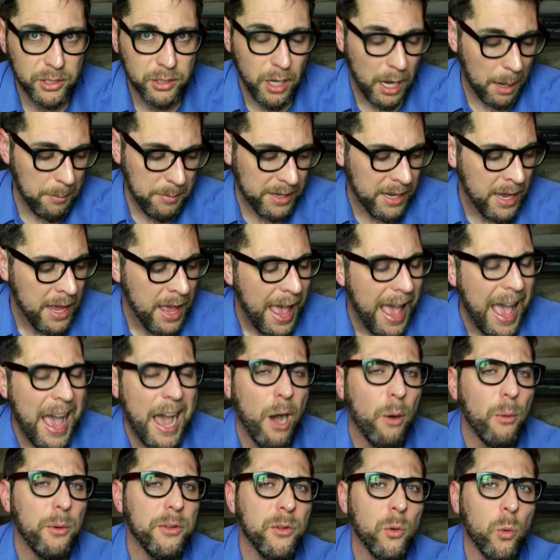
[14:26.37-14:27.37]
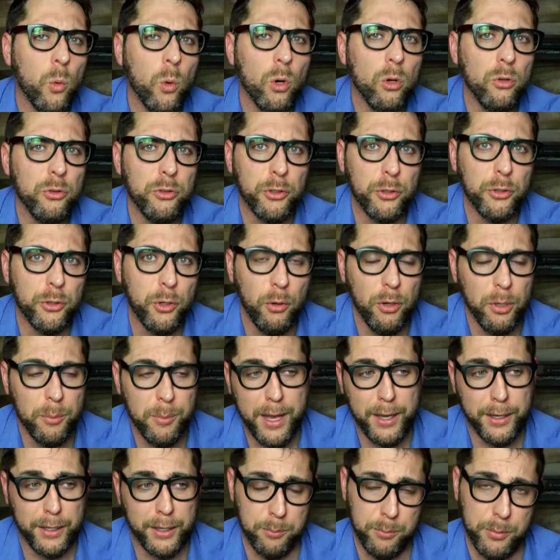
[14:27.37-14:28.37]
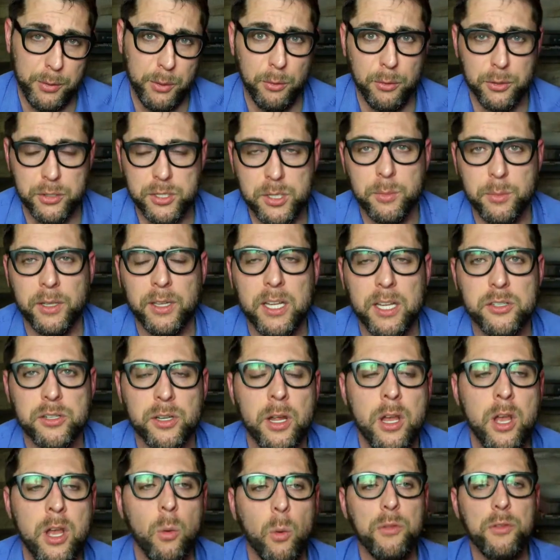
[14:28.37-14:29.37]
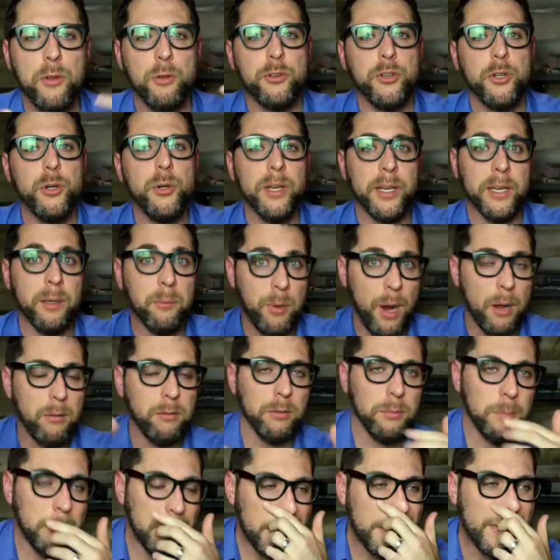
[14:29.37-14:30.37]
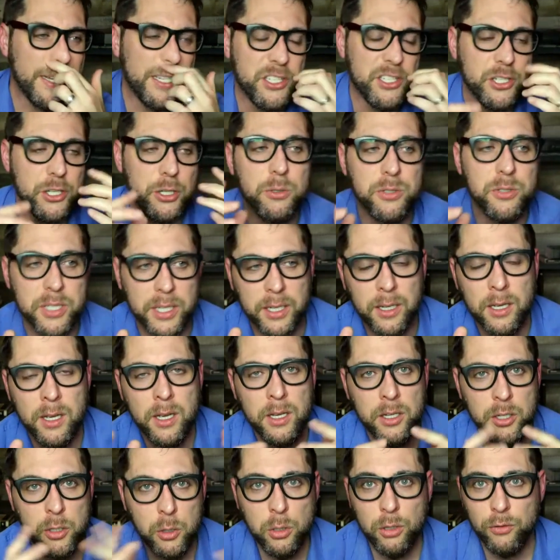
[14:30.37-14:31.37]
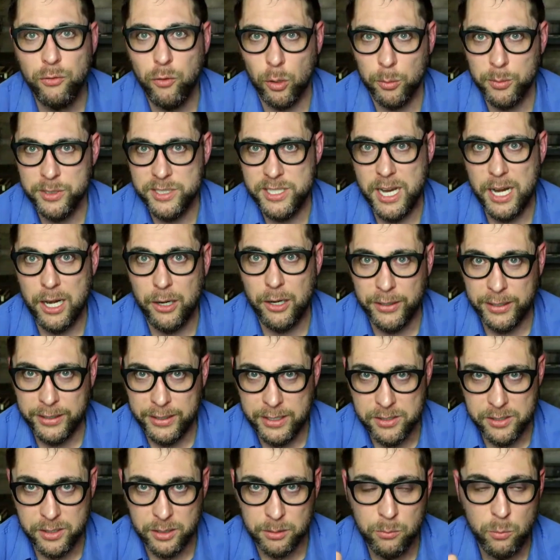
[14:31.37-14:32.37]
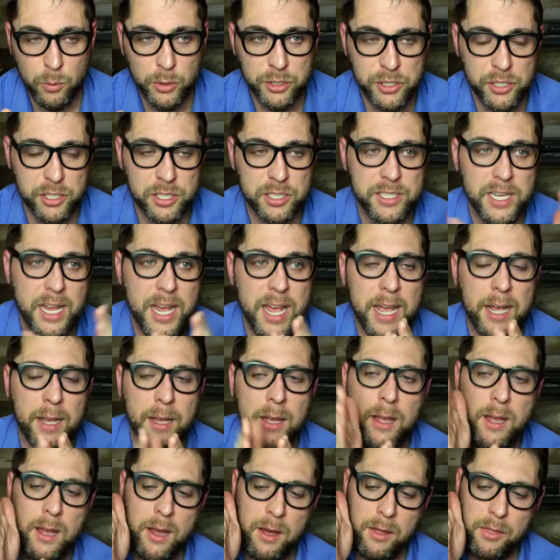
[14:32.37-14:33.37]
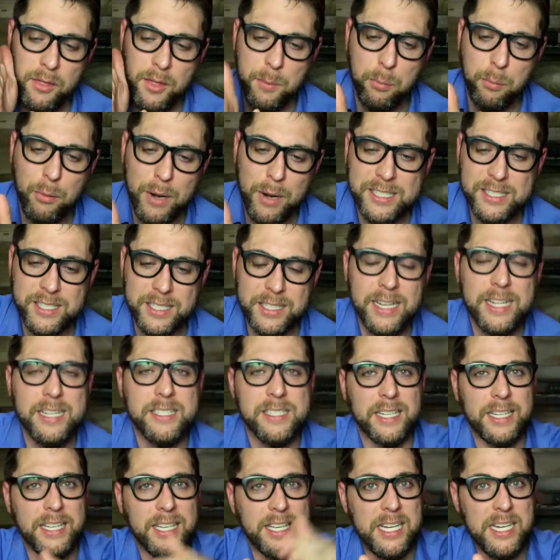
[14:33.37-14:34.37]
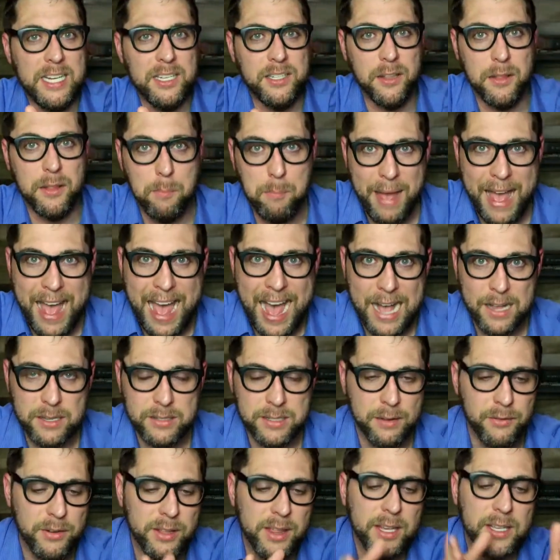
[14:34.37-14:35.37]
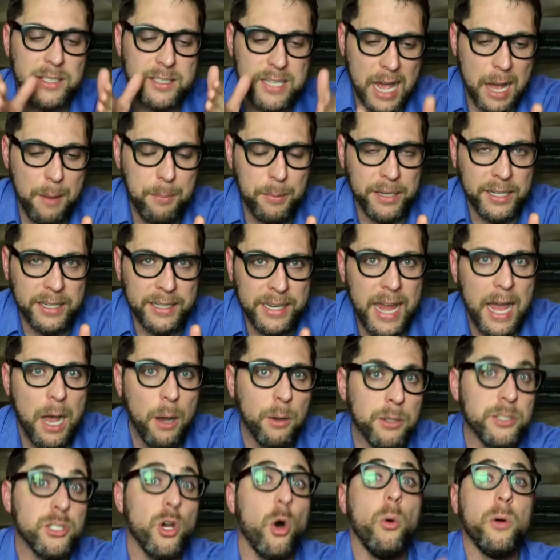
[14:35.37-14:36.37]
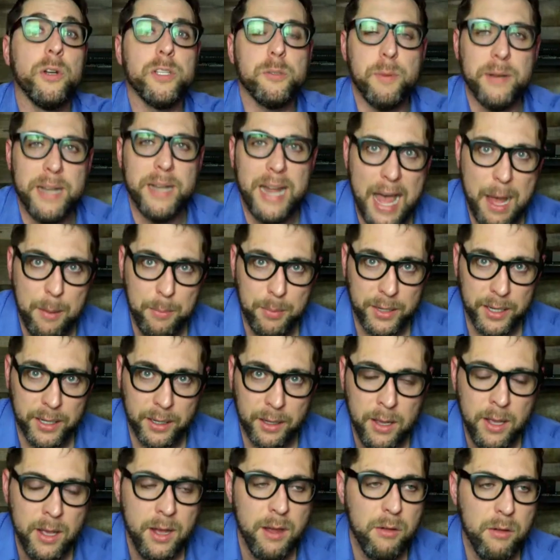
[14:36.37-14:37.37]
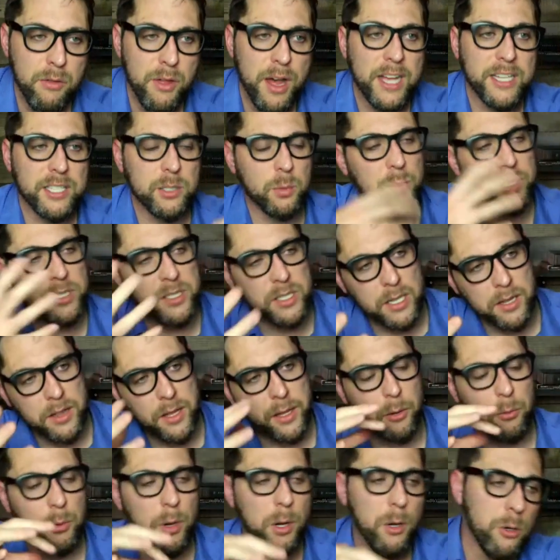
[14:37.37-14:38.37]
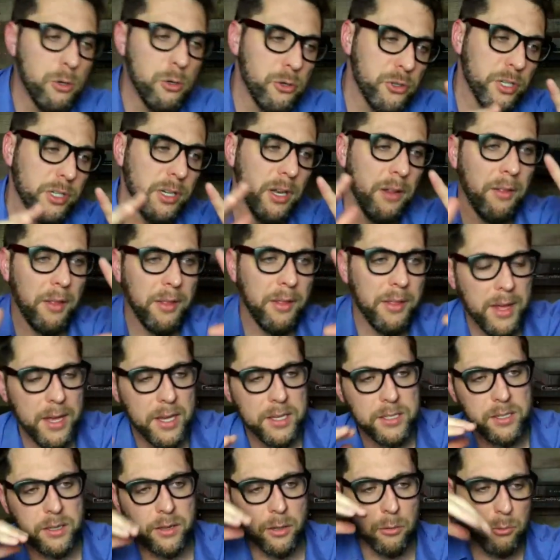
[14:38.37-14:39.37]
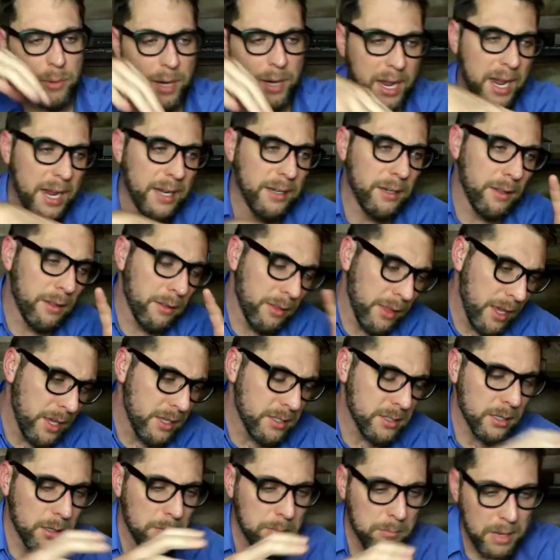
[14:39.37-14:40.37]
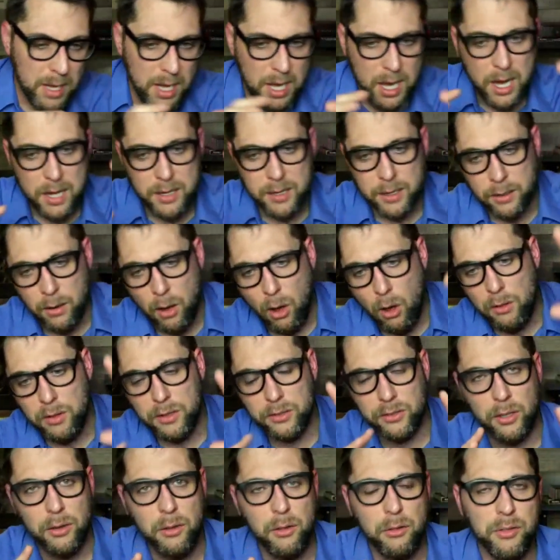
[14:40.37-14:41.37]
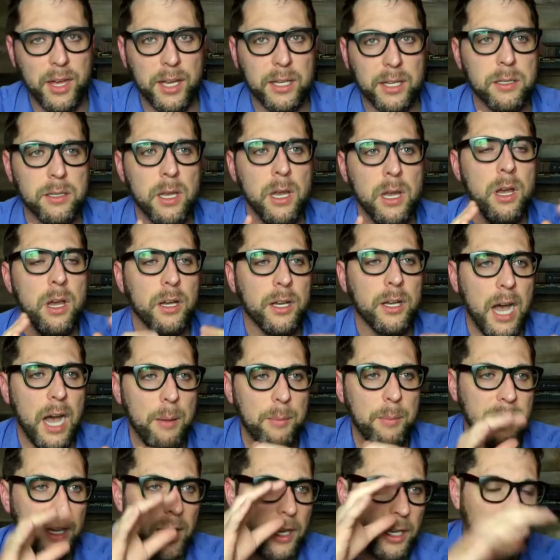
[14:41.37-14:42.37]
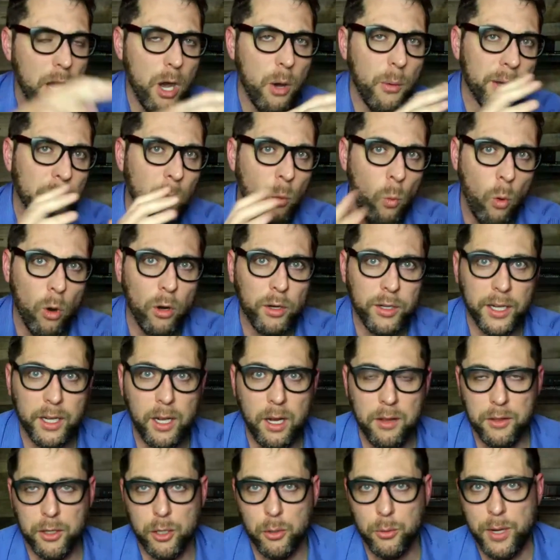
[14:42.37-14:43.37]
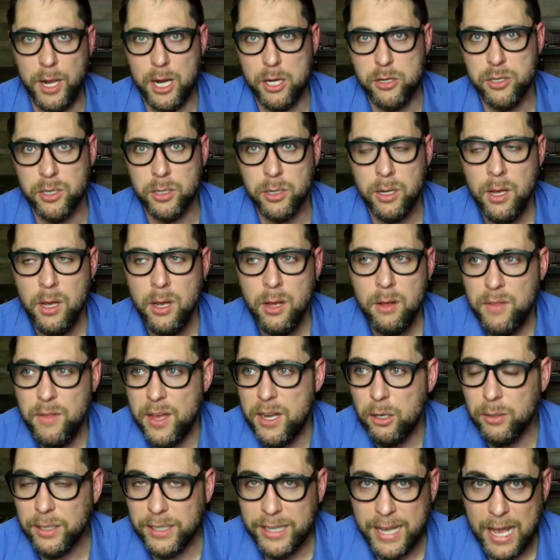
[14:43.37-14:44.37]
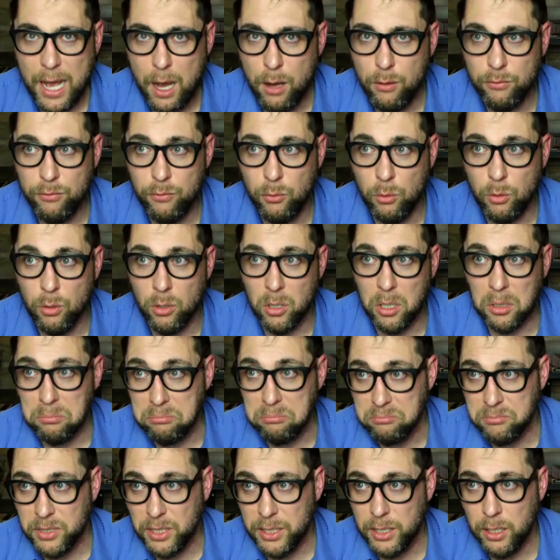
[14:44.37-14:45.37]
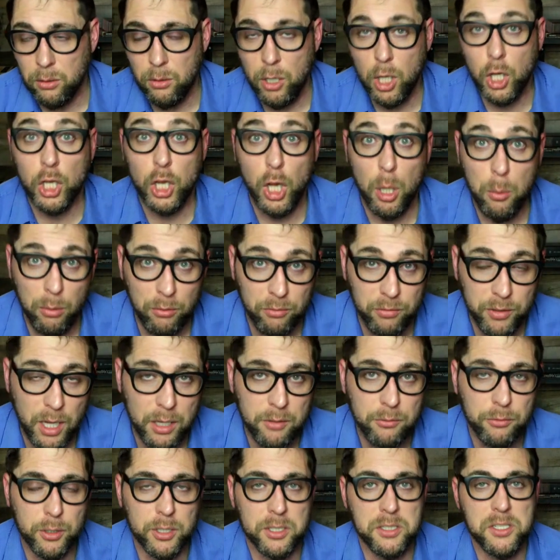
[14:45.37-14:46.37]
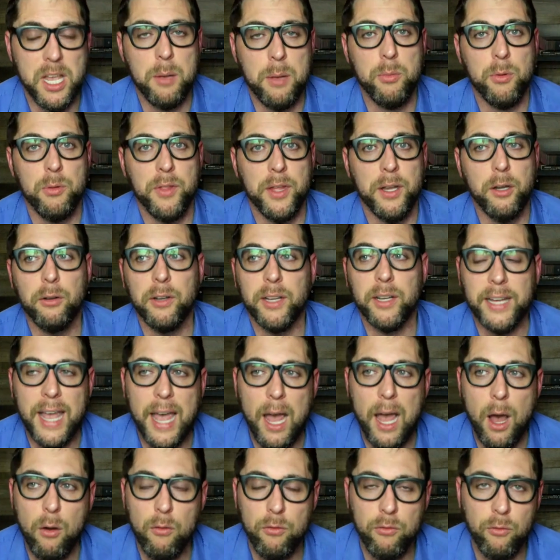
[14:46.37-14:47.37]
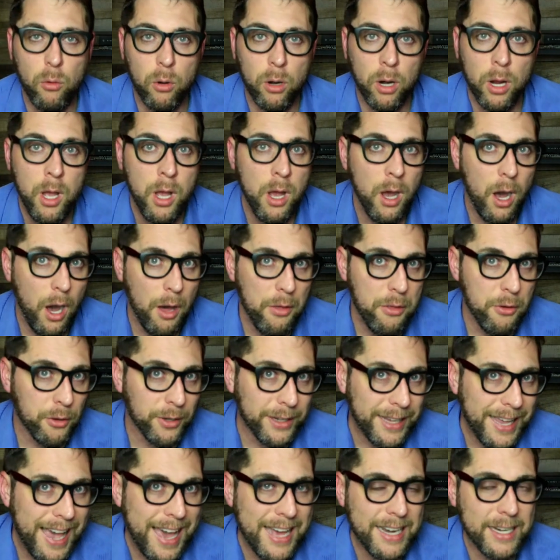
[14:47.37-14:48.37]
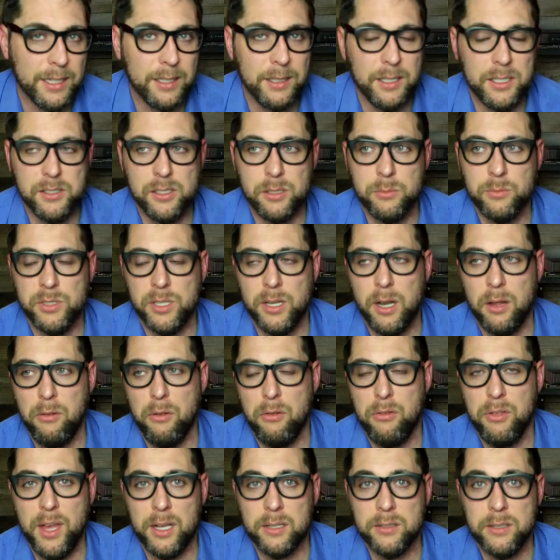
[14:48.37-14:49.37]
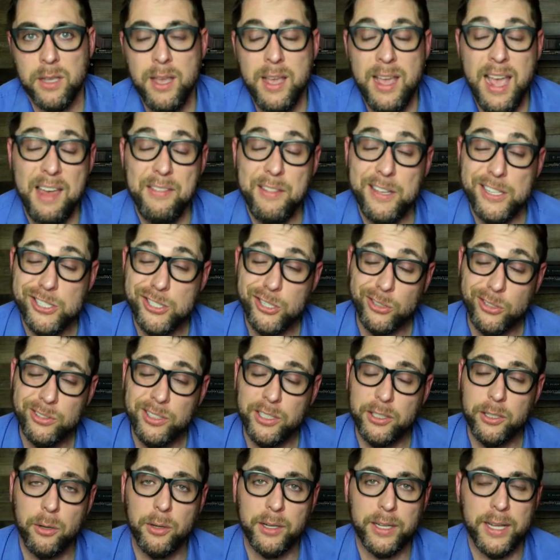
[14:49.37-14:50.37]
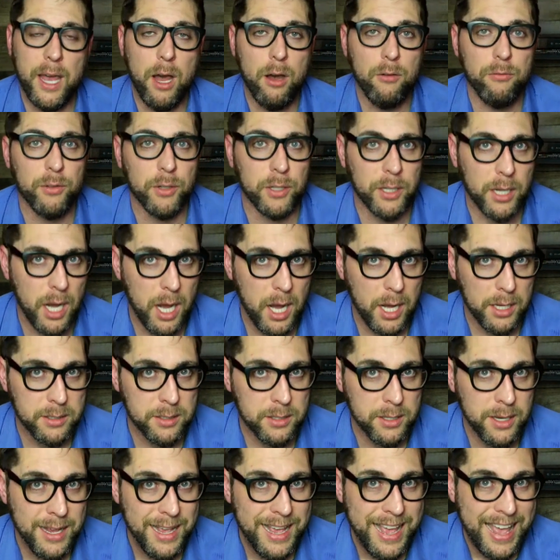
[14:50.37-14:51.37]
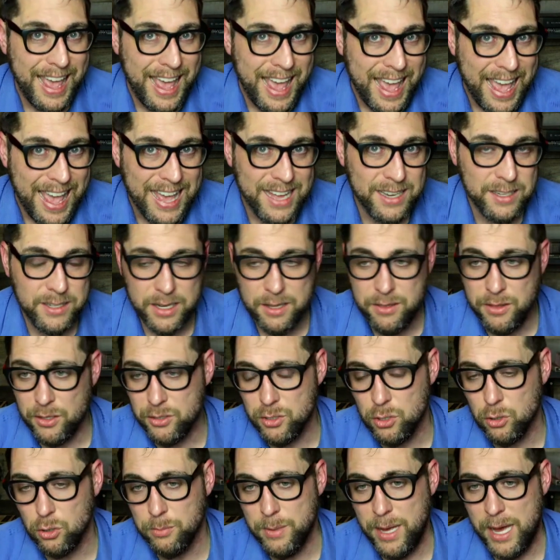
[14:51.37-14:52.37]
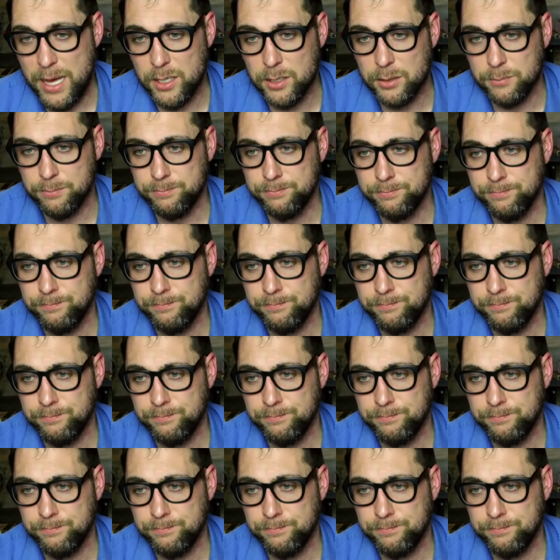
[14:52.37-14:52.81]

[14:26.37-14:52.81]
I mean, how in the world are you going back computer simulation? What they're doing probably is using uniformitarianism, which is saying the present is a key to the past. Everything that's happening now has always been happening. Thus, we see the erosion and the this and the rain and the this and the mud and all these other things coming and going, working on the creation. They don't account for, you know, a global flood, for example. They don't account for other cataclysms and other things. And they certainly don't account for God's hand in this whole matter.